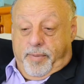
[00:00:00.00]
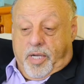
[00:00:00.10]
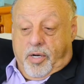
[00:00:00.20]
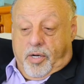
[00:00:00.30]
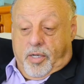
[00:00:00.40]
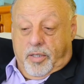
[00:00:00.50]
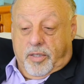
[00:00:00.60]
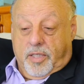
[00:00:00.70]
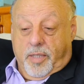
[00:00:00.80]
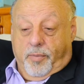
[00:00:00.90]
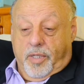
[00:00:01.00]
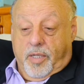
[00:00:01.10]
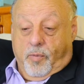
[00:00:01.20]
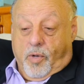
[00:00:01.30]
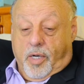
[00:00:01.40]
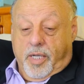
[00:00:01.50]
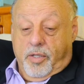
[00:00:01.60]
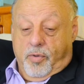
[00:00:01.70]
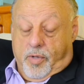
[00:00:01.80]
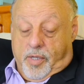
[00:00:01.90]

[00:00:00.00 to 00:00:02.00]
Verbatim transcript: because someone could walk in your